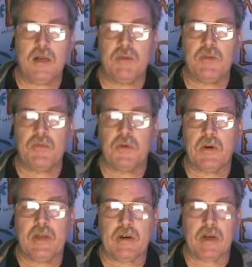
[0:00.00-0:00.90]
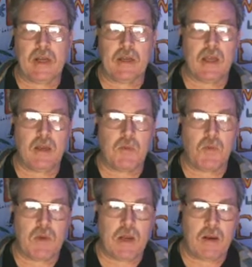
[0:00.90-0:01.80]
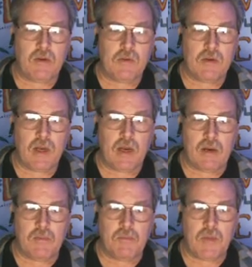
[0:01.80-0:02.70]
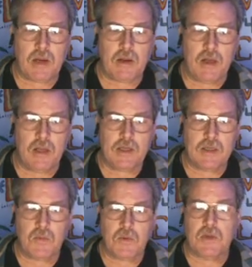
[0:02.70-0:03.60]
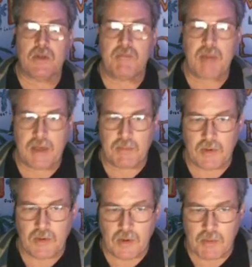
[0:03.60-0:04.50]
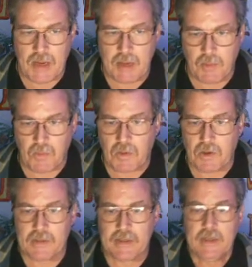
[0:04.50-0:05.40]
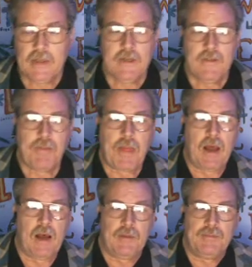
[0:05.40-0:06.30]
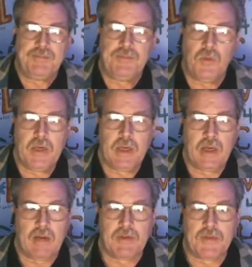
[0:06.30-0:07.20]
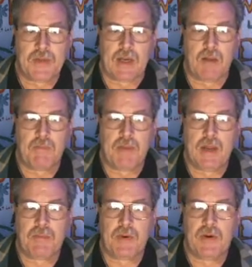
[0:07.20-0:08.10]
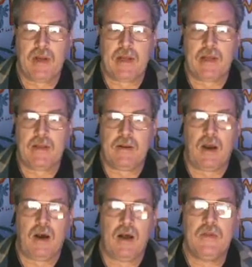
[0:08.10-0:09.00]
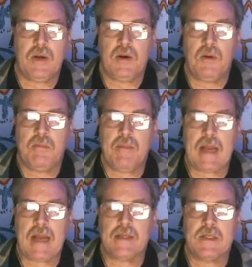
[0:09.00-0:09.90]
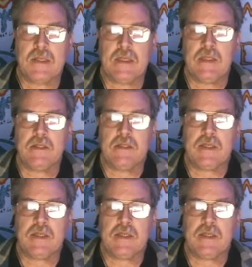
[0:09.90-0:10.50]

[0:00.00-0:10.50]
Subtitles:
before internet came around. I call it the world of paper, or paper world. We did everything on paper, and although magazines